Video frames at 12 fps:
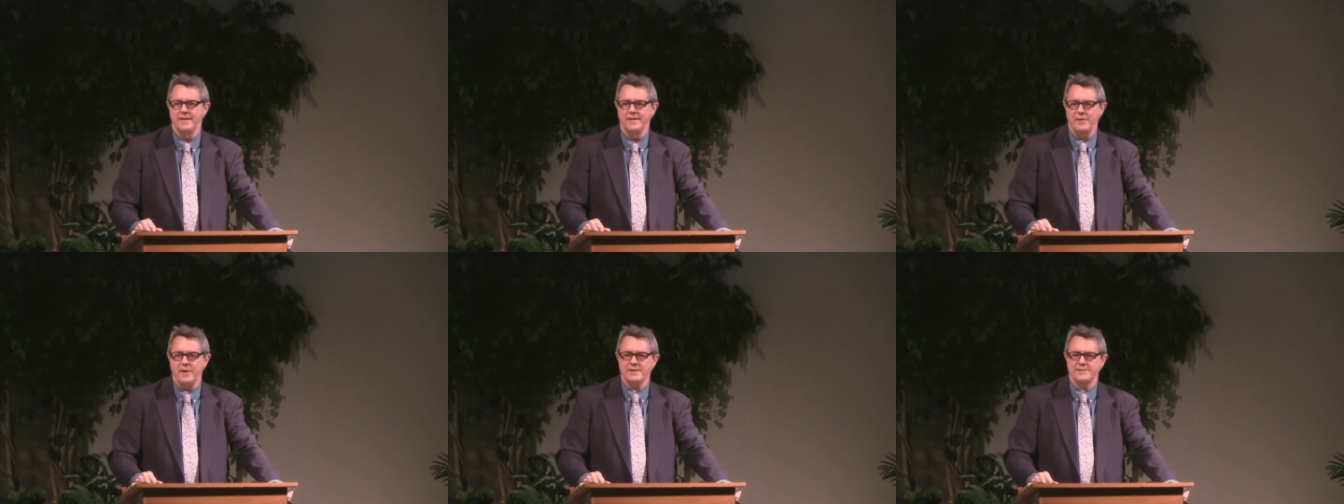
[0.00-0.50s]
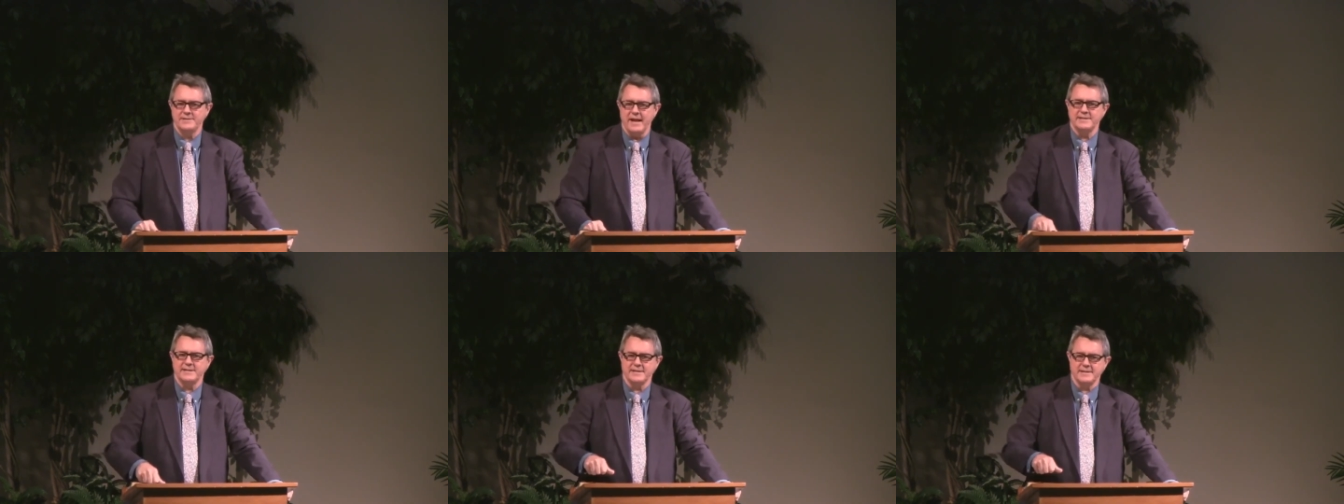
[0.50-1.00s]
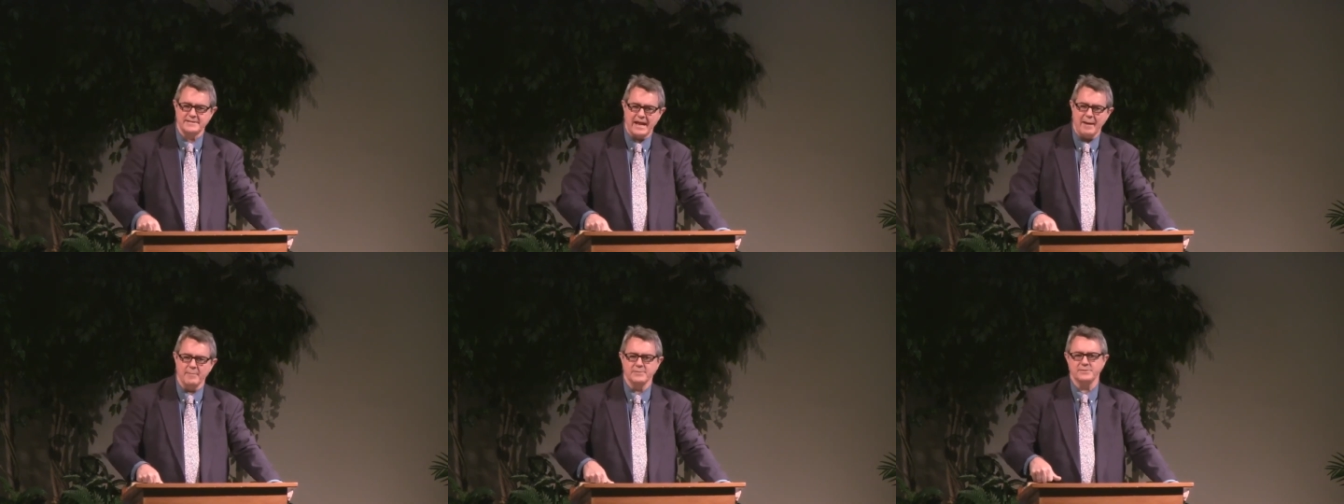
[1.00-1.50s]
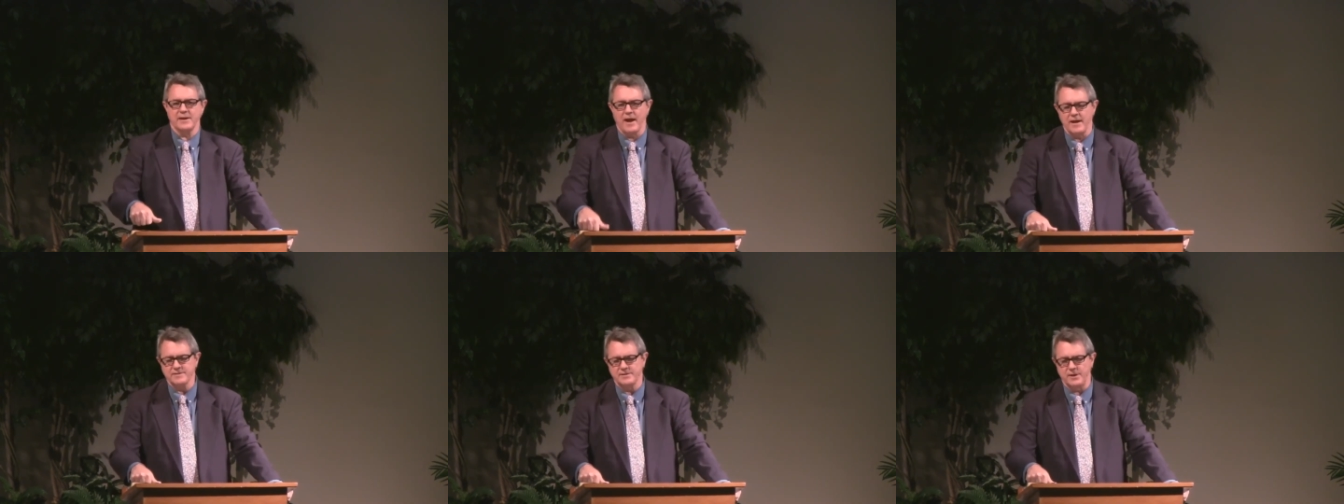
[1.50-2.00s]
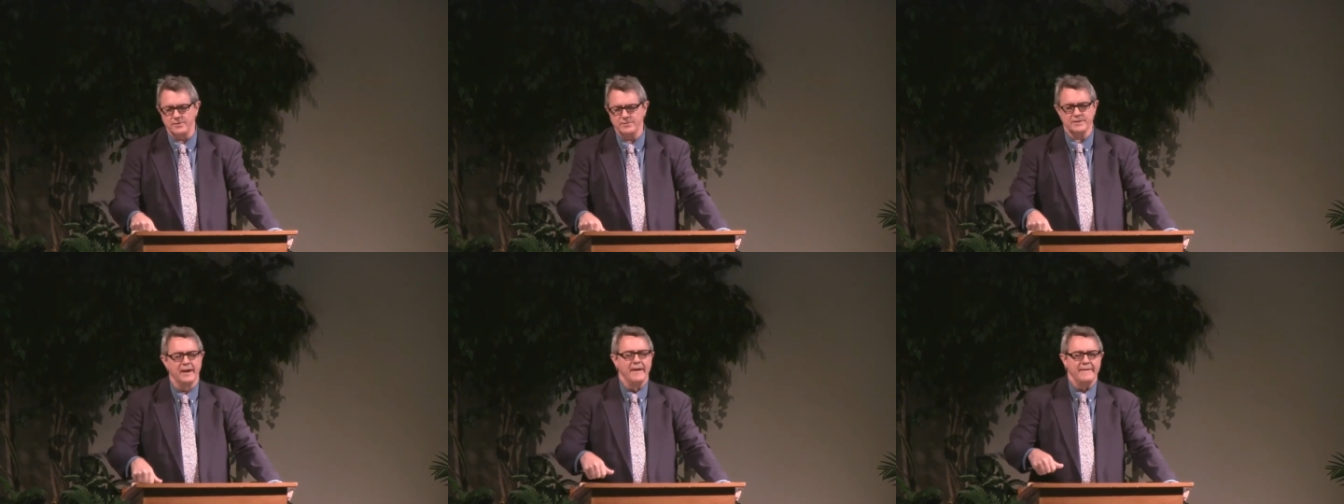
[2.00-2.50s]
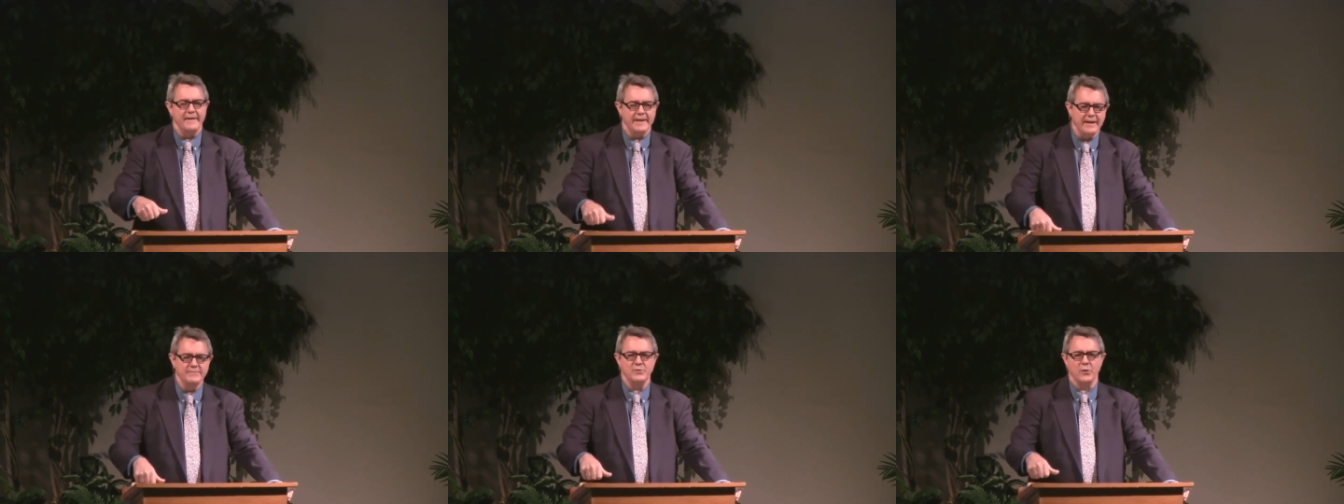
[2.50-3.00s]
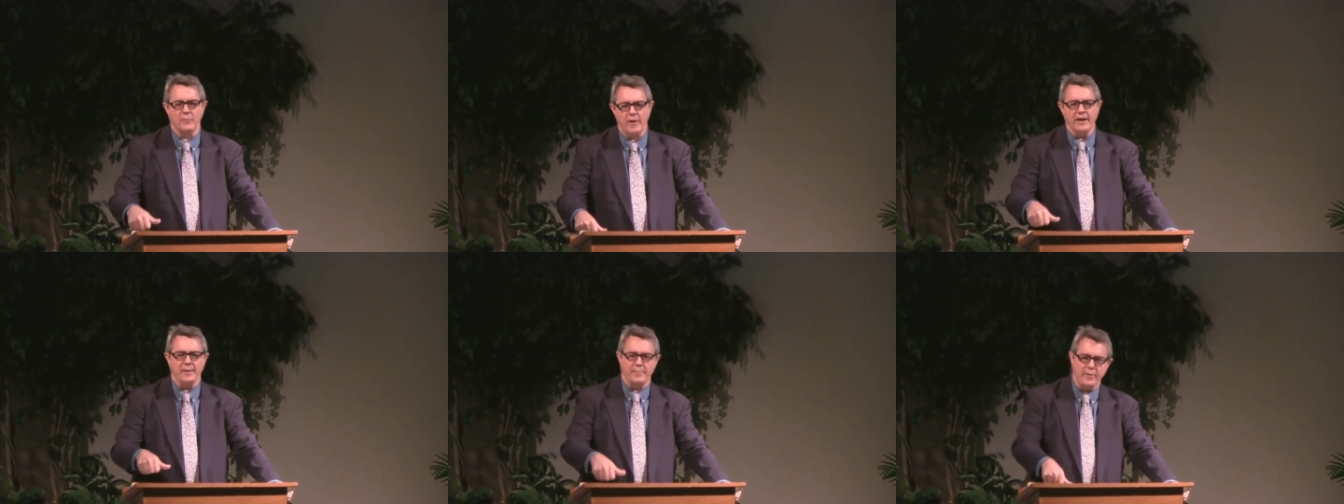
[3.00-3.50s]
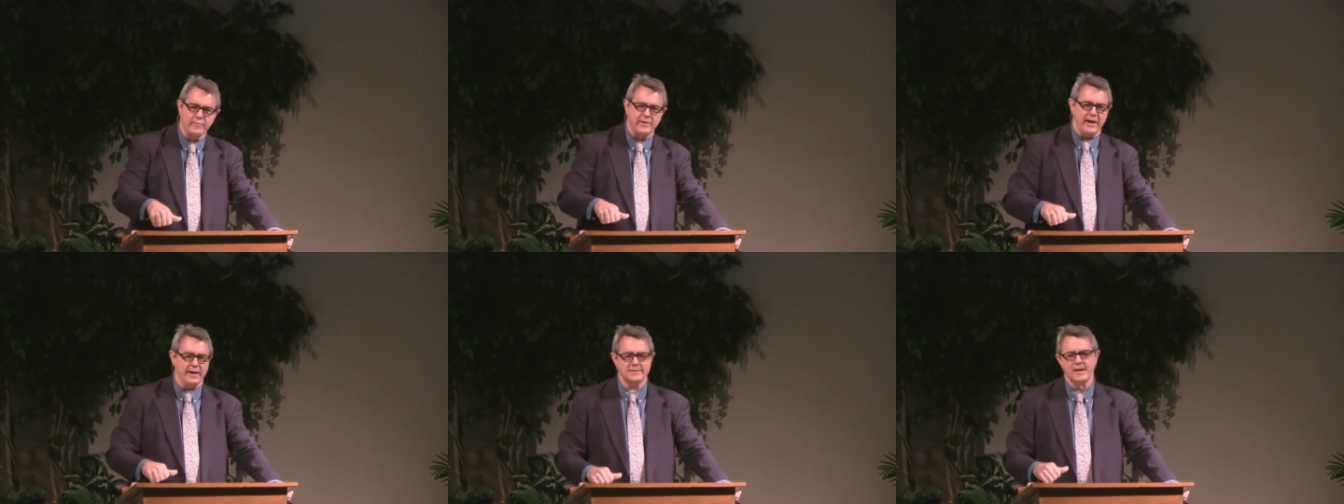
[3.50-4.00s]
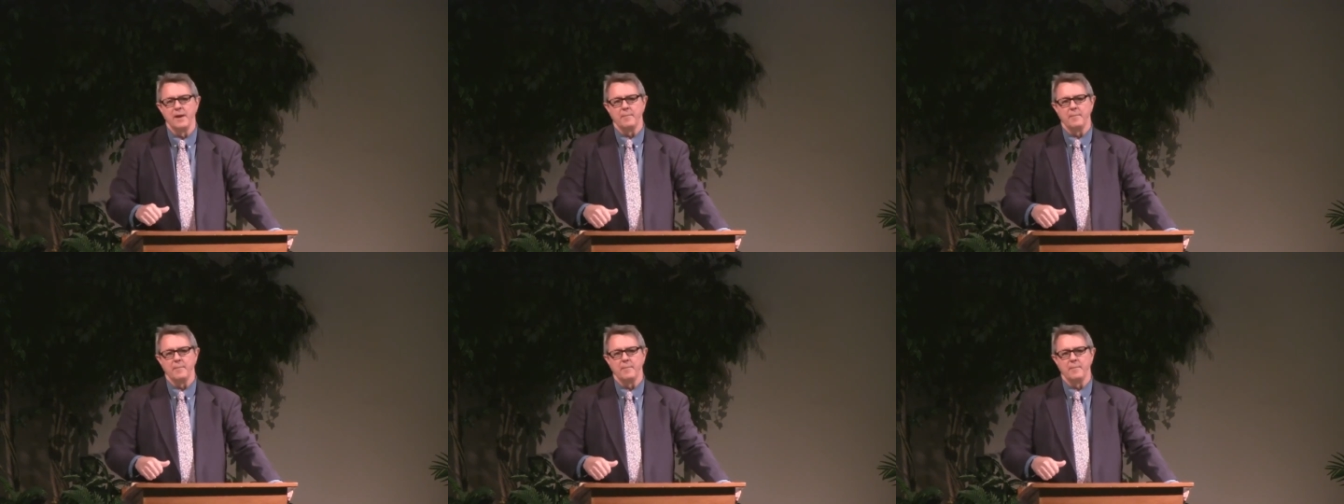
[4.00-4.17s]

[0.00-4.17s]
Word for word: The United States has established a constitution that gives you a right to protest,